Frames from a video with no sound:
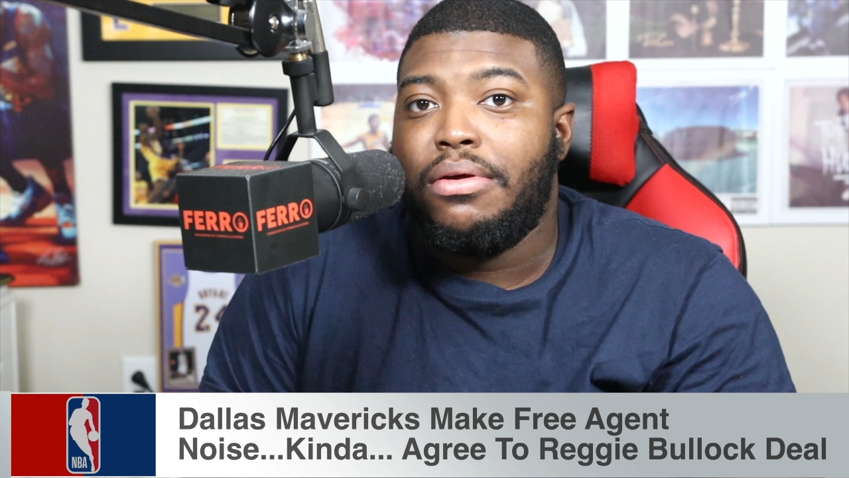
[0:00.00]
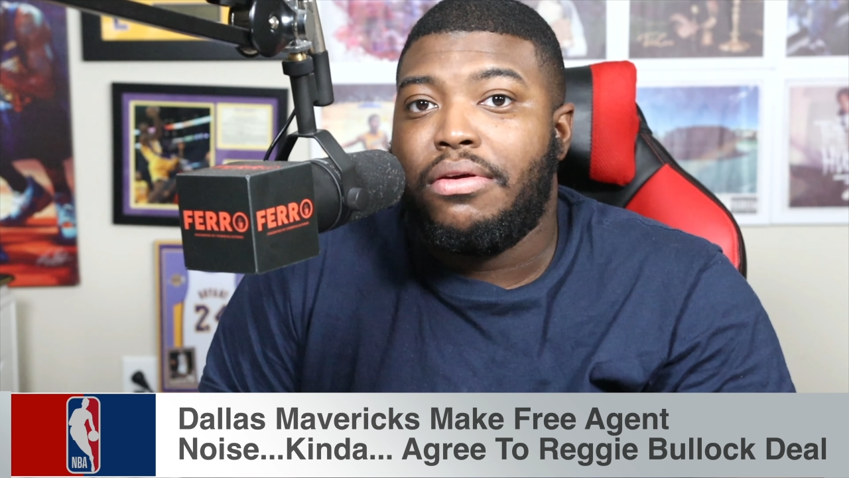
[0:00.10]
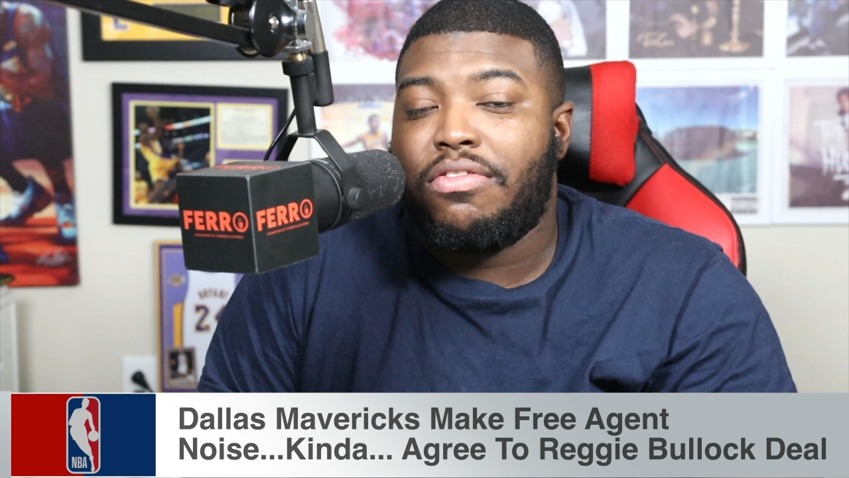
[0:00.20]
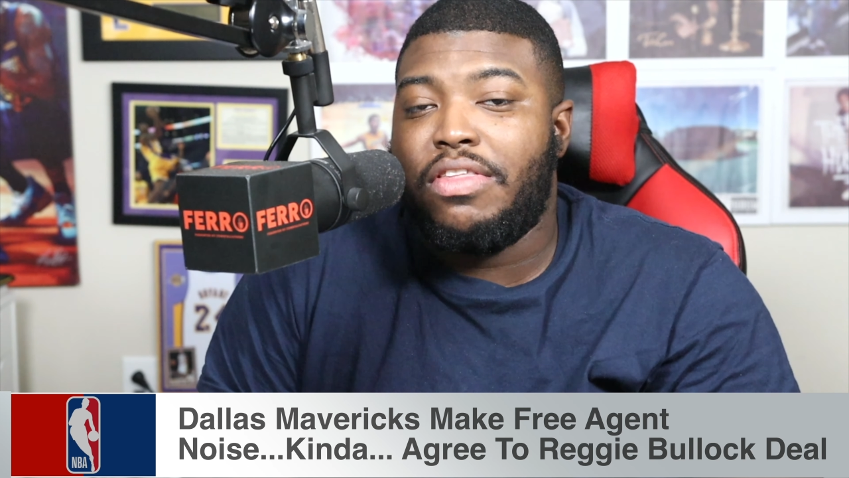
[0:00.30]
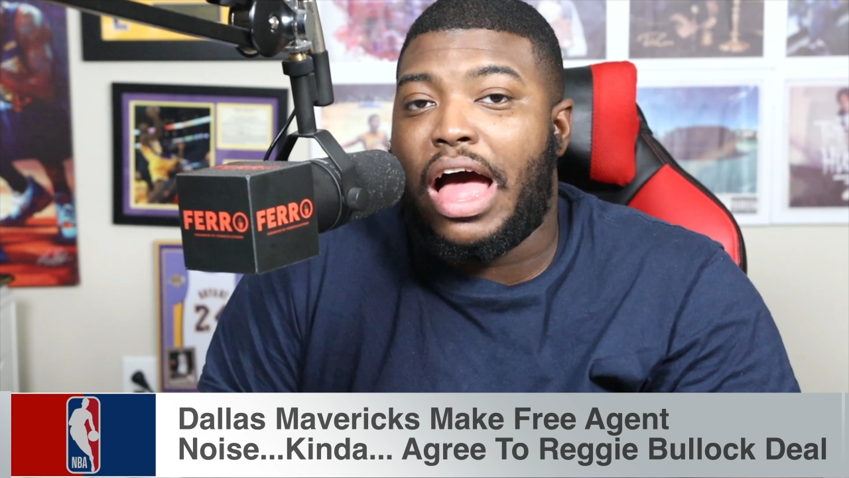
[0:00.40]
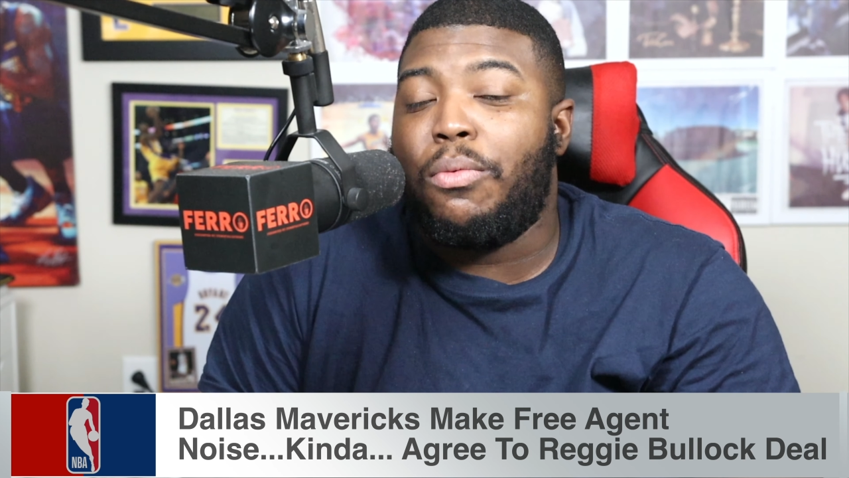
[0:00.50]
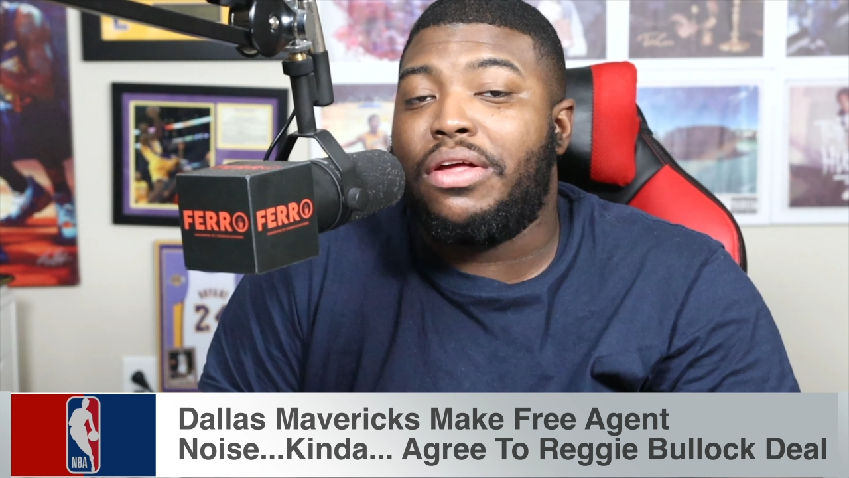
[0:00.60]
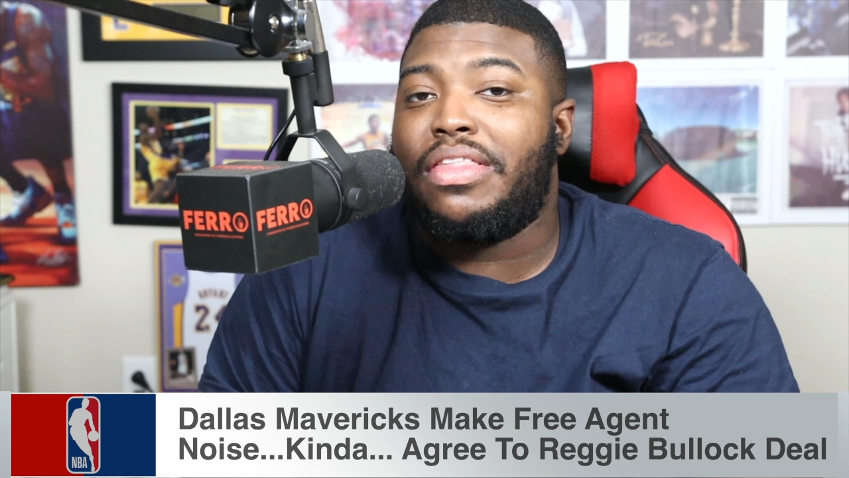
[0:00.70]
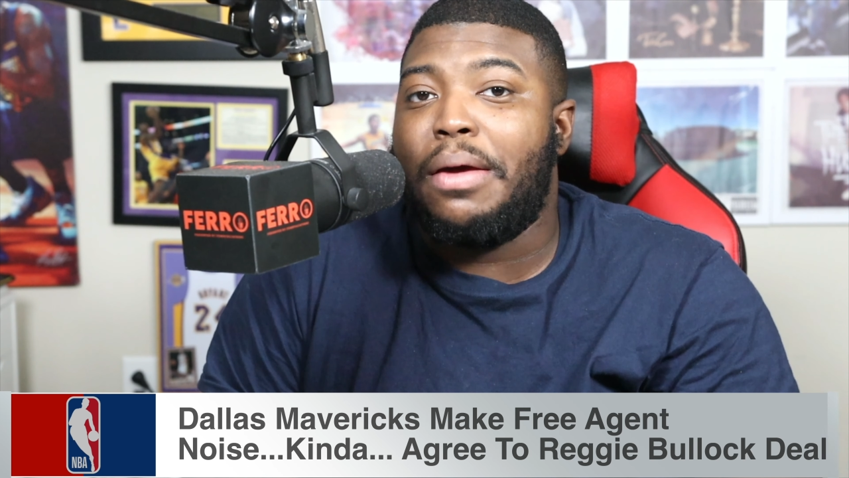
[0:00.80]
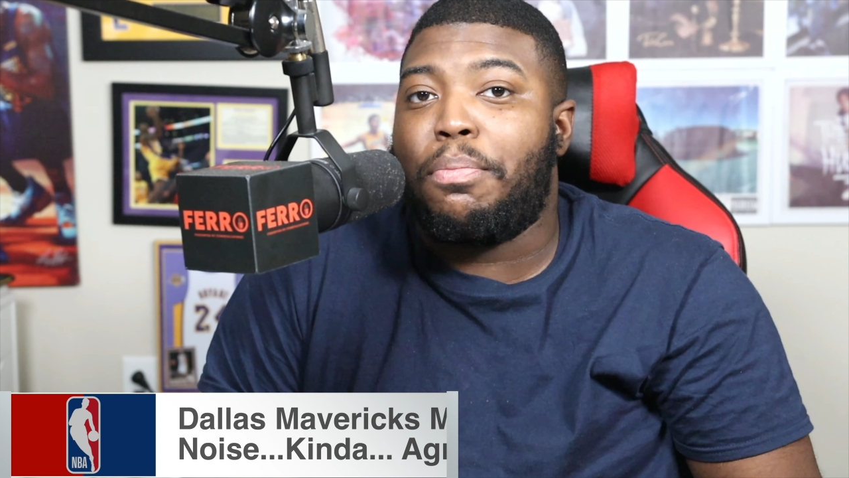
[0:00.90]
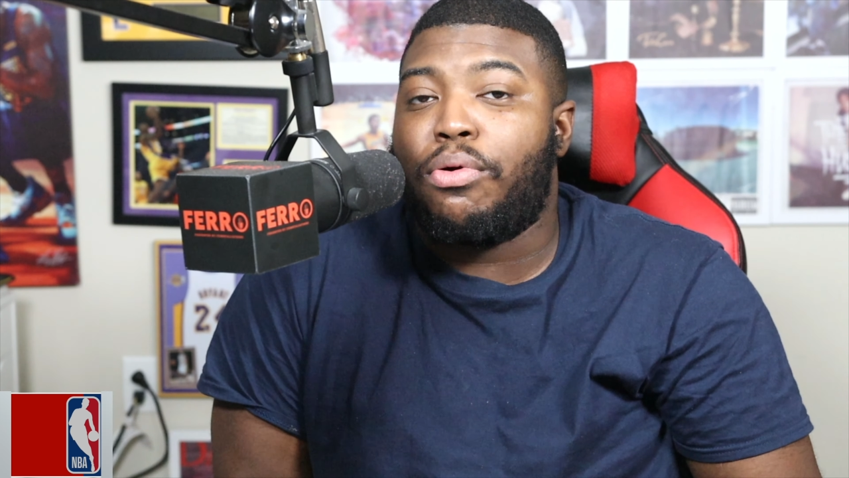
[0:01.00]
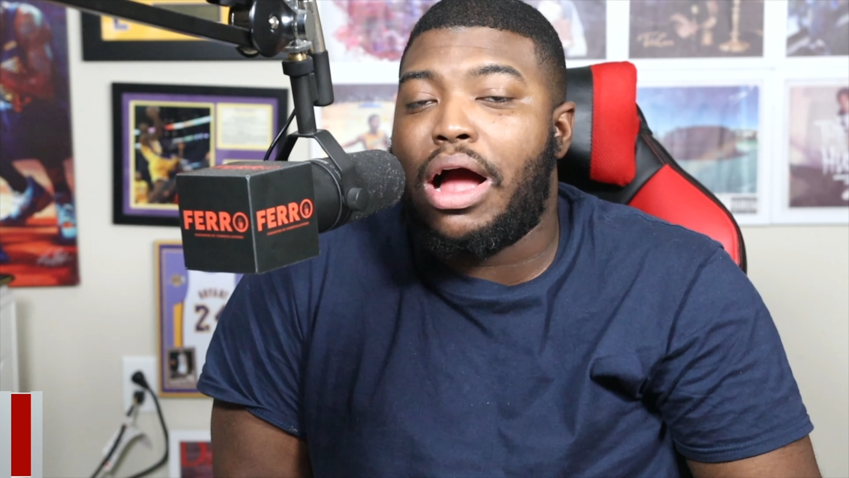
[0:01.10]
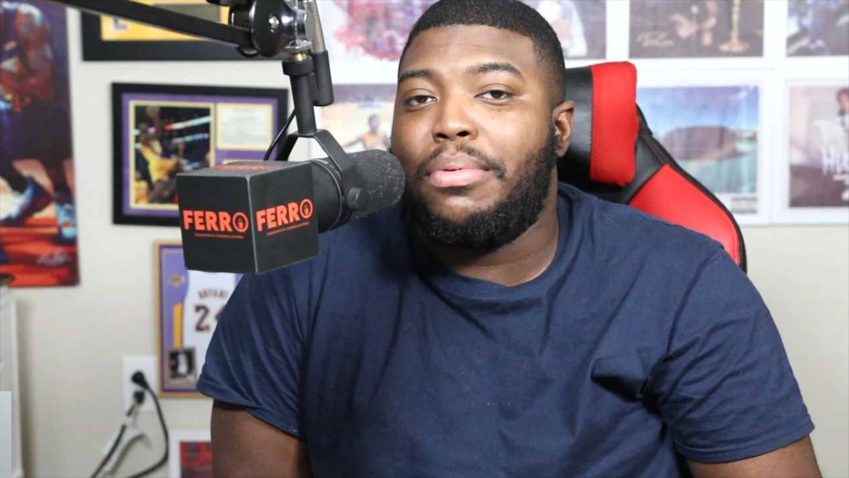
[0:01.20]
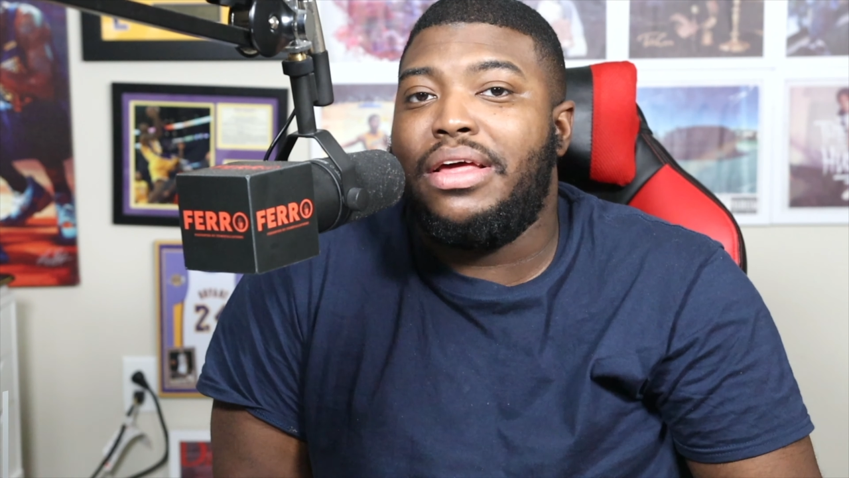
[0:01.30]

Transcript: It's not what they probably